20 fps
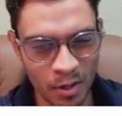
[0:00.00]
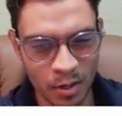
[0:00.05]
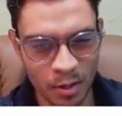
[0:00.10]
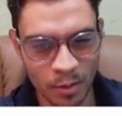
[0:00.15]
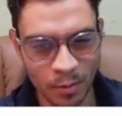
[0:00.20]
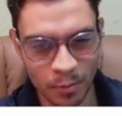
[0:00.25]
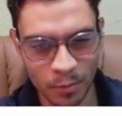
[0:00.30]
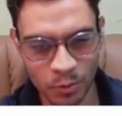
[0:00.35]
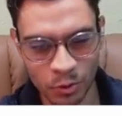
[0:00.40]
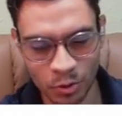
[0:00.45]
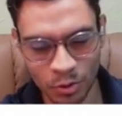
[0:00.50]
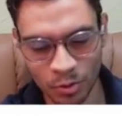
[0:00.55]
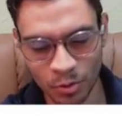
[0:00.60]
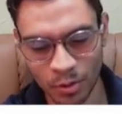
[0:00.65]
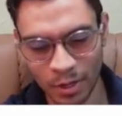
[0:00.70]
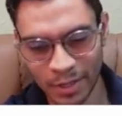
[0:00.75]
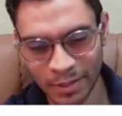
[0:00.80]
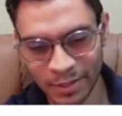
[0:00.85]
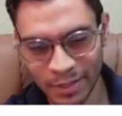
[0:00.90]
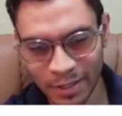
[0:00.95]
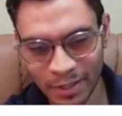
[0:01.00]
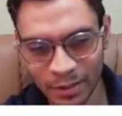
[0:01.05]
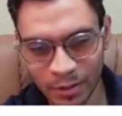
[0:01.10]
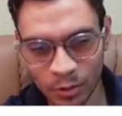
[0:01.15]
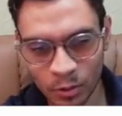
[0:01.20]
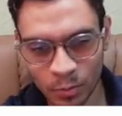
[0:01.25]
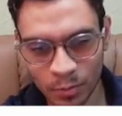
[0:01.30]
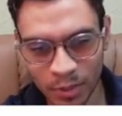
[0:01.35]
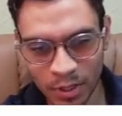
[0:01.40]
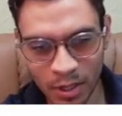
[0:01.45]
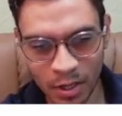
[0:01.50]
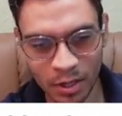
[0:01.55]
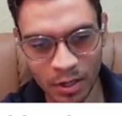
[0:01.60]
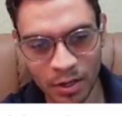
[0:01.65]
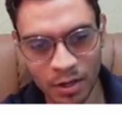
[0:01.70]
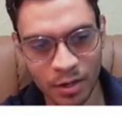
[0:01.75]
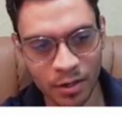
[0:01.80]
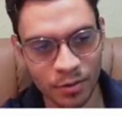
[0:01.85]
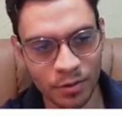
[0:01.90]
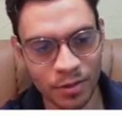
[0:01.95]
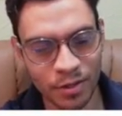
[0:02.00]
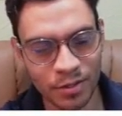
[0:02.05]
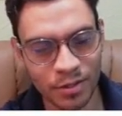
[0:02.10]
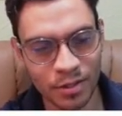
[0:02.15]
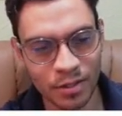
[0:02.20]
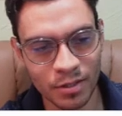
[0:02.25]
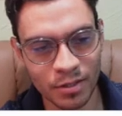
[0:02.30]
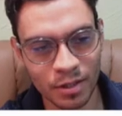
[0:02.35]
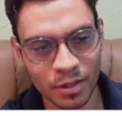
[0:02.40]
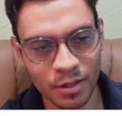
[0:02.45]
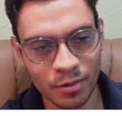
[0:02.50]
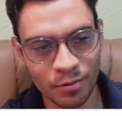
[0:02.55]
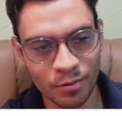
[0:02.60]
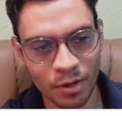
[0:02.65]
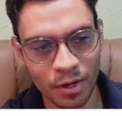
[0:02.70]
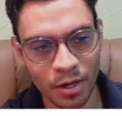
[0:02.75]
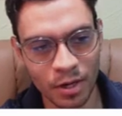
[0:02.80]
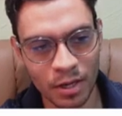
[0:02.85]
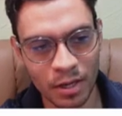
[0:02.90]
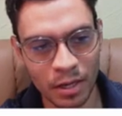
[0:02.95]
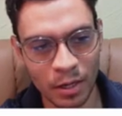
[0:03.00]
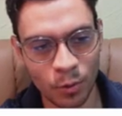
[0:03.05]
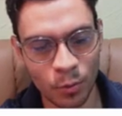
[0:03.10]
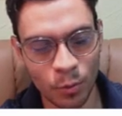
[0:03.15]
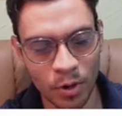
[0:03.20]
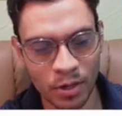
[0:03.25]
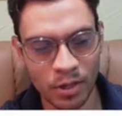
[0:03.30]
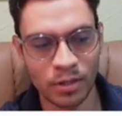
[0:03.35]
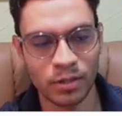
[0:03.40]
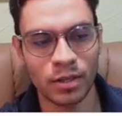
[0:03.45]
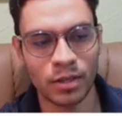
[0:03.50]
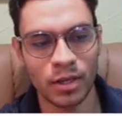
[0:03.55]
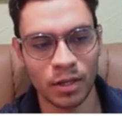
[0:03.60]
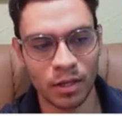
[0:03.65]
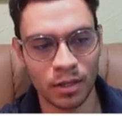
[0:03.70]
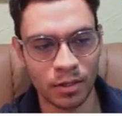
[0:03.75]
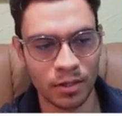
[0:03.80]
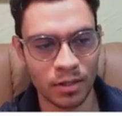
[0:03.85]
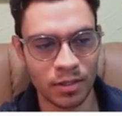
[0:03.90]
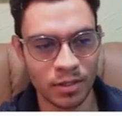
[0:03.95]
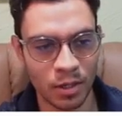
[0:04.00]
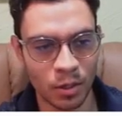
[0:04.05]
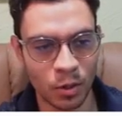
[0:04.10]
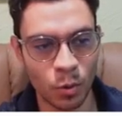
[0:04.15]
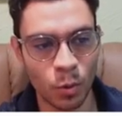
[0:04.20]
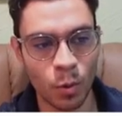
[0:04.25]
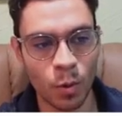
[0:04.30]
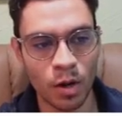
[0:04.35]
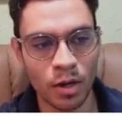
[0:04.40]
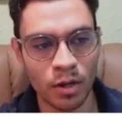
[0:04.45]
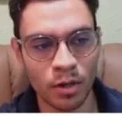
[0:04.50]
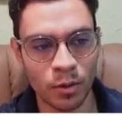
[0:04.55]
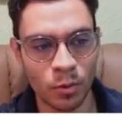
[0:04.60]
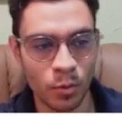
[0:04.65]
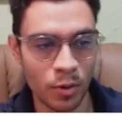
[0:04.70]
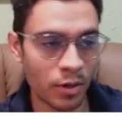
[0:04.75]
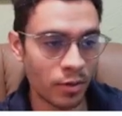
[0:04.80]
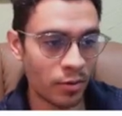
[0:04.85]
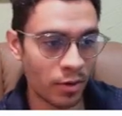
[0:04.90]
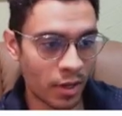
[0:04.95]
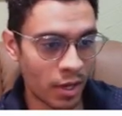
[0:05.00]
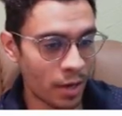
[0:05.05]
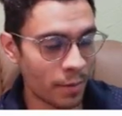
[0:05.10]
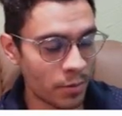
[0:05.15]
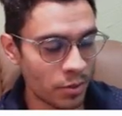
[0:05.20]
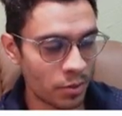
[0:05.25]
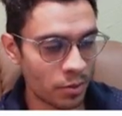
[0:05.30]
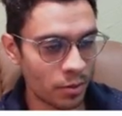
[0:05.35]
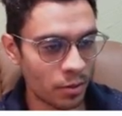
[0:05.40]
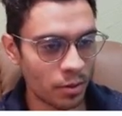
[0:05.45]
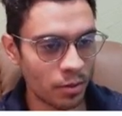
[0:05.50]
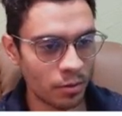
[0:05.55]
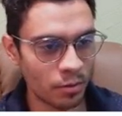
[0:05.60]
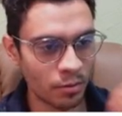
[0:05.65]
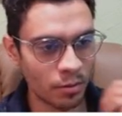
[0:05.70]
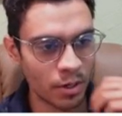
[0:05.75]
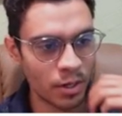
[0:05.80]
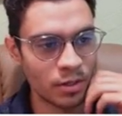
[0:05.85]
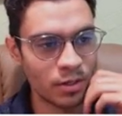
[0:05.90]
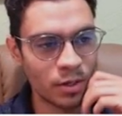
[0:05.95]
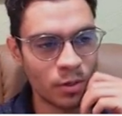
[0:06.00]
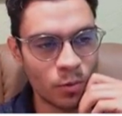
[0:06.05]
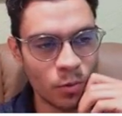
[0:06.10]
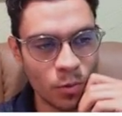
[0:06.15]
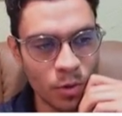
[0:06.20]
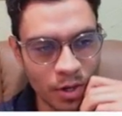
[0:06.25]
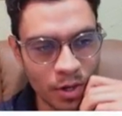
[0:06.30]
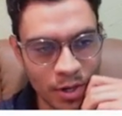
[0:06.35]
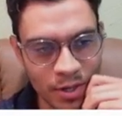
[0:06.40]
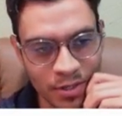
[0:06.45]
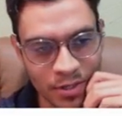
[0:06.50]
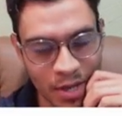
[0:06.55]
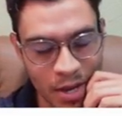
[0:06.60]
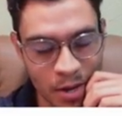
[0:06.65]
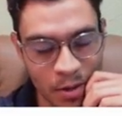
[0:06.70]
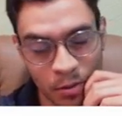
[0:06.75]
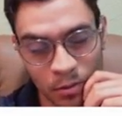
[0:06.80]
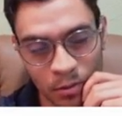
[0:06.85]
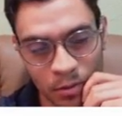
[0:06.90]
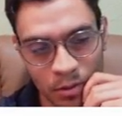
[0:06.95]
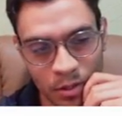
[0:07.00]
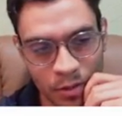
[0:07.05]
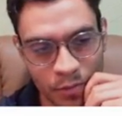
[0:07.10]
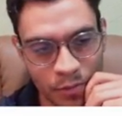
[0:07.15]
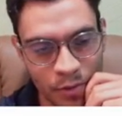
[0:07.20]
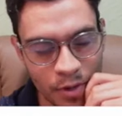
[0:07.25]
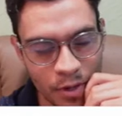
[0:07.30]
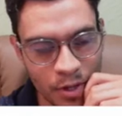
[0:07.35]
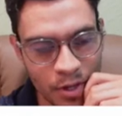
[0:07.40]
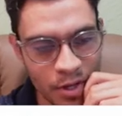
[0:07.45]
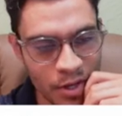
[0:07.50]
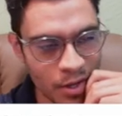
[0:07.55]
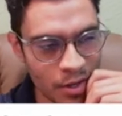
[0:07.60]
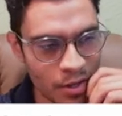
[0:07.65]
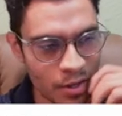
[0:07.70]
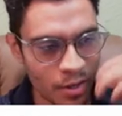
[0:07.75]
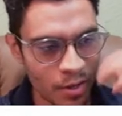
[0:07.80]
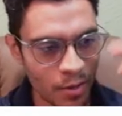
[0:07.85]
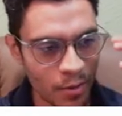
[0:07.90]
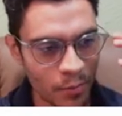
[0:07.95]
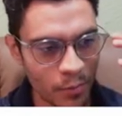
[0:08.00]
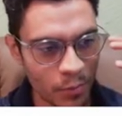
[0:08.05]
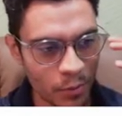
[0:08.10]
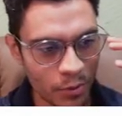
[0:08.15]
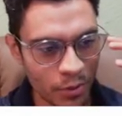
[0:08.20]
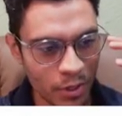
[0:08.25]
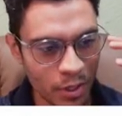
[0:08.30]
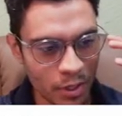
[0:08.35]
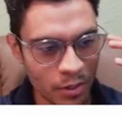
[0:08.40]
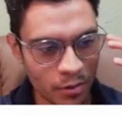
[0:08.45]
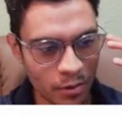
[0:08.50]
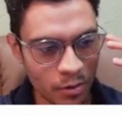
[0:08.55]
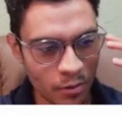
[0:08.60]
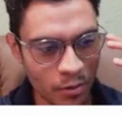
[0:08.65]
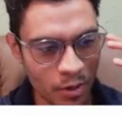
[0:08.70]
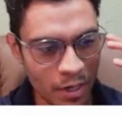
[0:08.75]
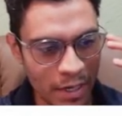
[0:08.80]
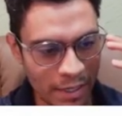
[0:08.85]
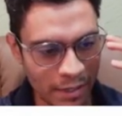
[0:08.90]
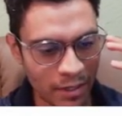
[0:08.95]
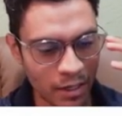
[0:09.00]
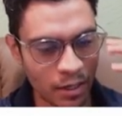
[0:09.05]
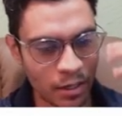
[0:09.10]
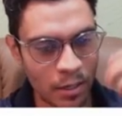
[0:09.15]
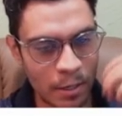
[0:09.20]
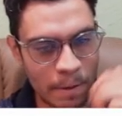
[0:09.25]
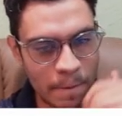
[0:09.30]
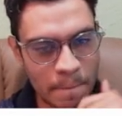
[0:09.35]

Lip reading: So I think, to be clear, this isn't really a queen attack. It's a queen recapture, right? The queen is out, definitely, but they're not really attacking.